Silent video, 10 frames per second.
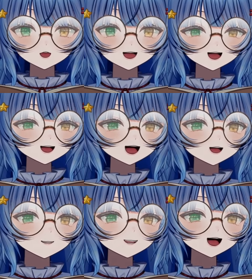And
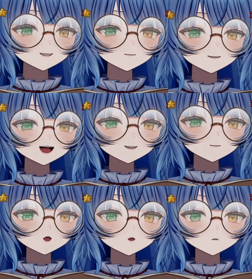oftentimes
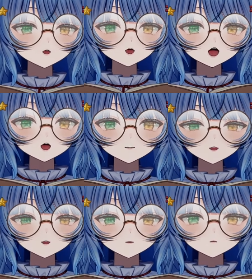games already have
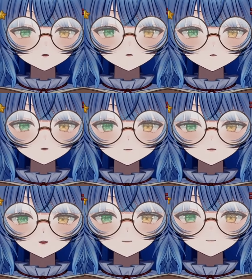included oracle
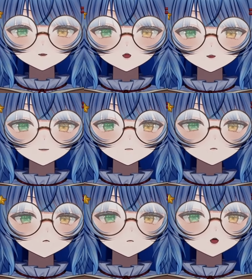tables
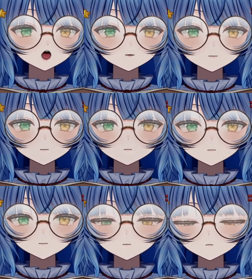to help you
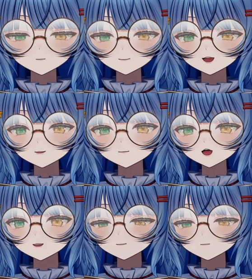through this kind of
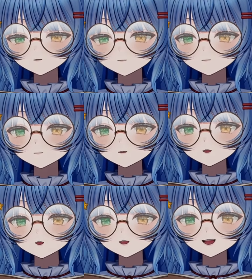math and probability.
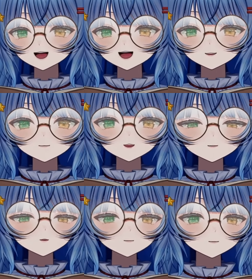But that's
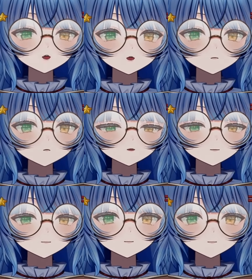basically how it
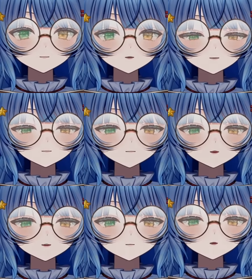works. So instead of
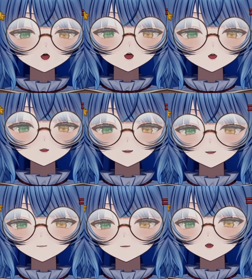relying on a
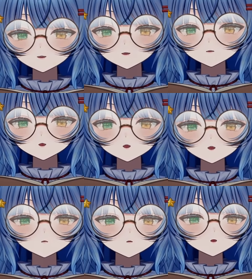DM to tell you,
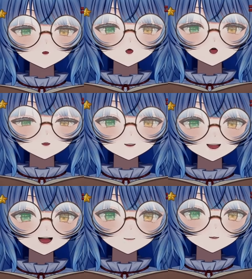you roll on a
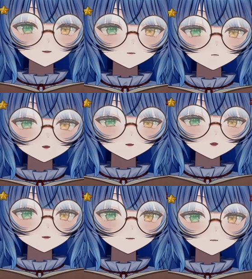table, which
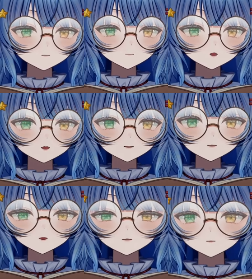tells you instead, and
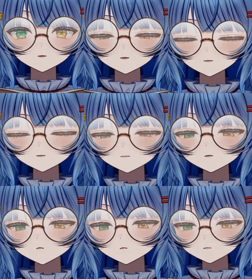then you can interpret
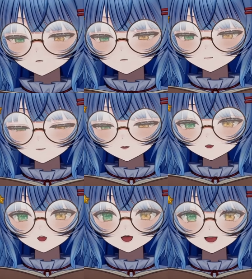those results
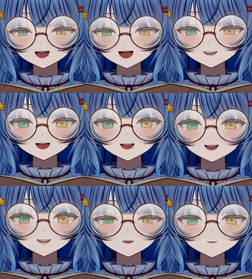and add that
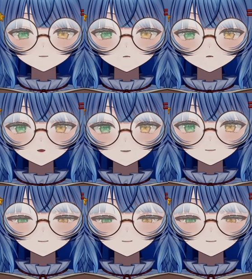into your story.